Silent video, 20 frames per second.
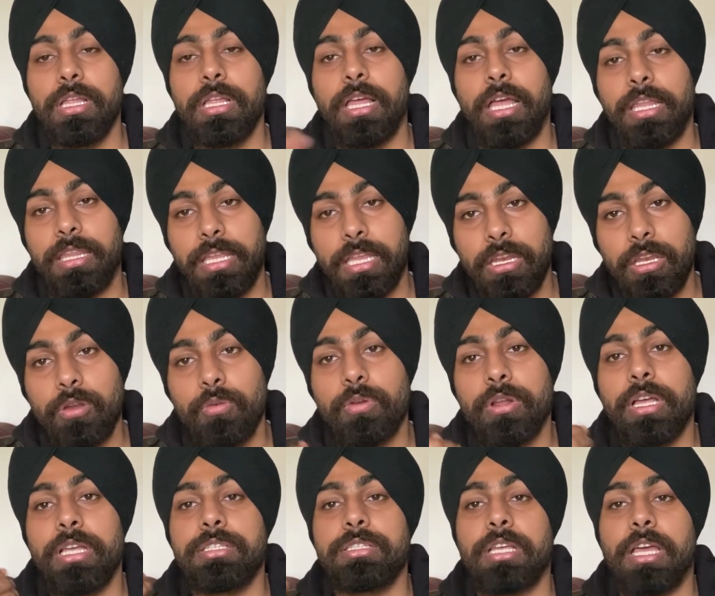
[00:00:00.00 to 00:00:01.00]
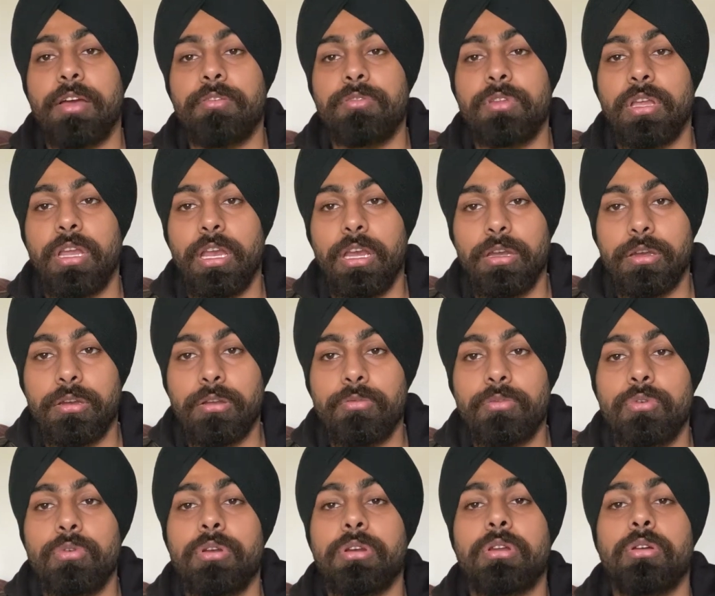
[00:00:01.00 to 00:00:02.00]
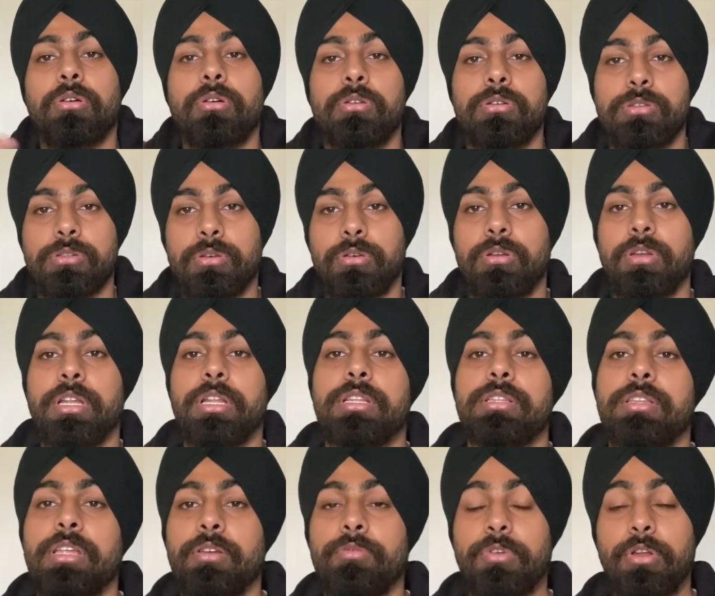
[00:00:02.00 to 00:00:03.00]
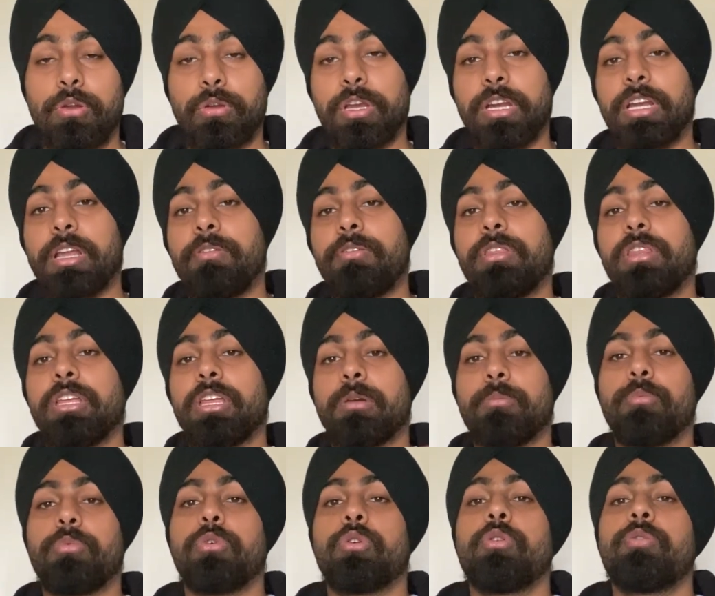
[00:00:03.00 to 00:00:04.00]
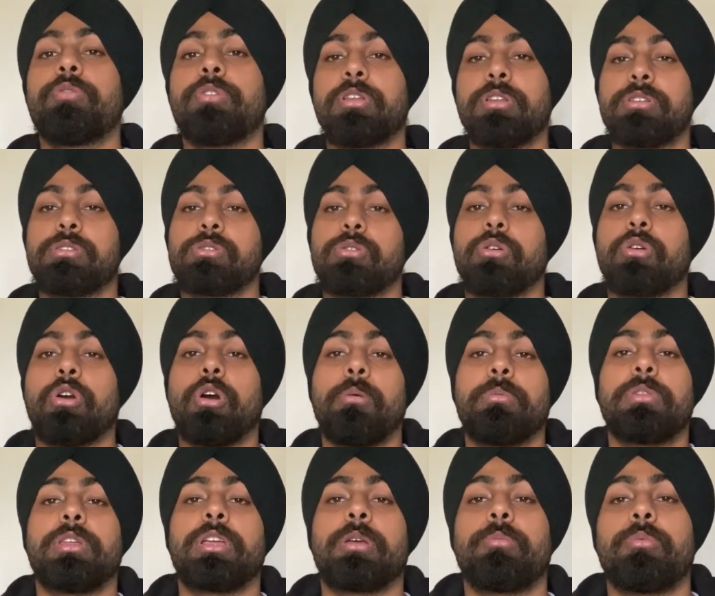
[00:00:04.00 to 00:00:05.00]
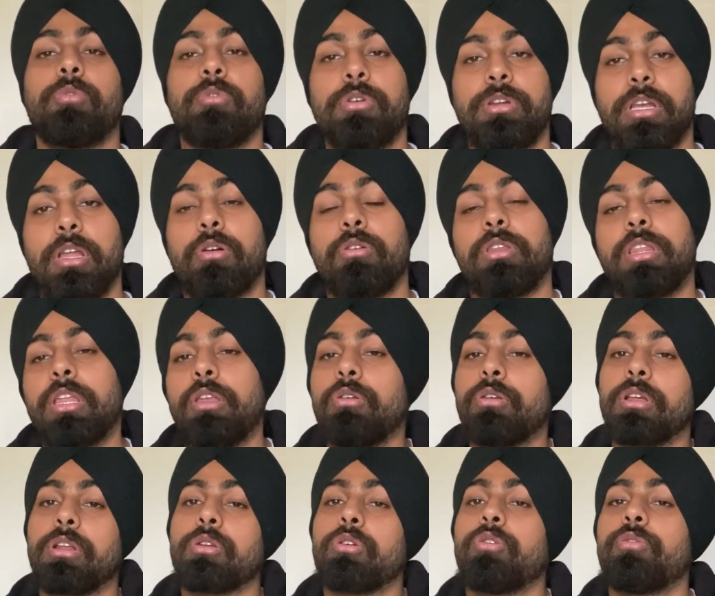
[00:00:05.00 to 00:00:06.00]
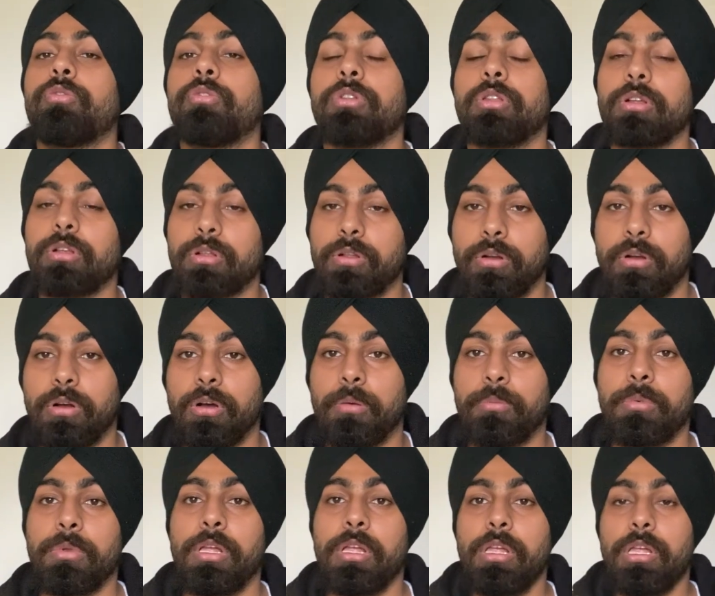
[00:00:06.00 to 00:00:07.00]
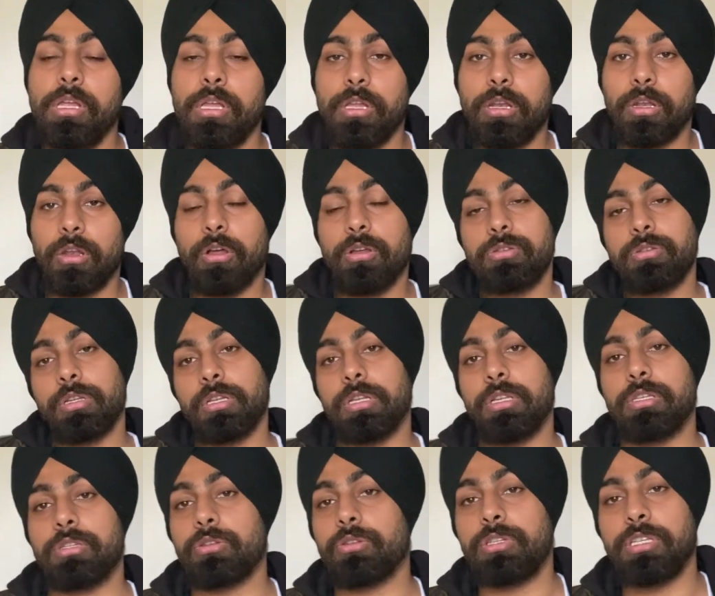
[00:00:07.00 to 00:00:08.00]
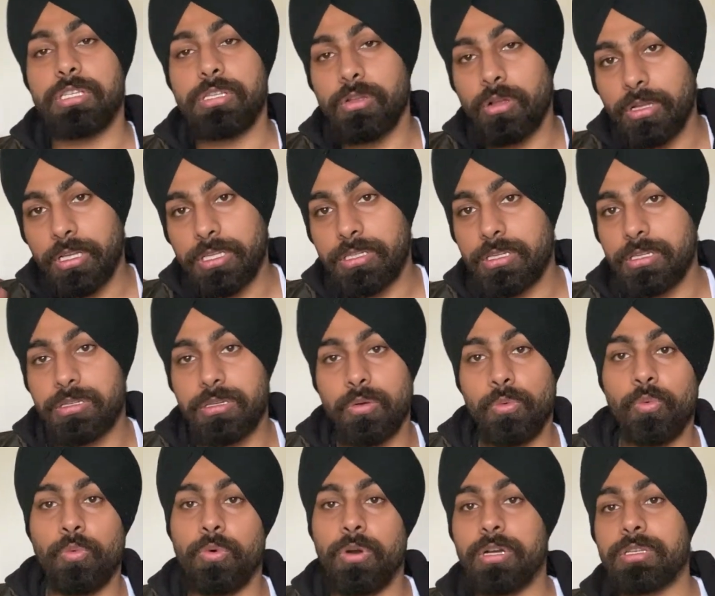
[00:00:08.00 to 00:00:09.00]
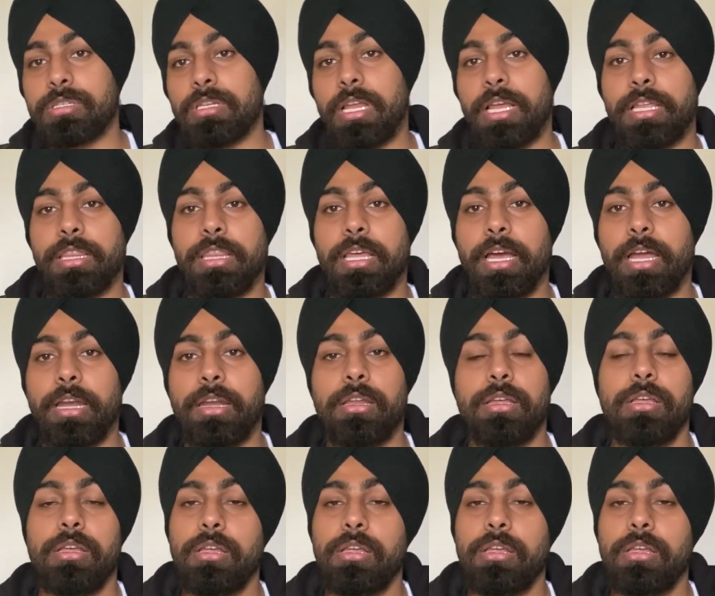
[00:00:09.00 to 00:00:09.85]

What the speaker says: and then you guys have the interview and goes on, and then when you get everything approved, so co-op thing approved, now then you can go for the co-op. Now so this is all the system works like that.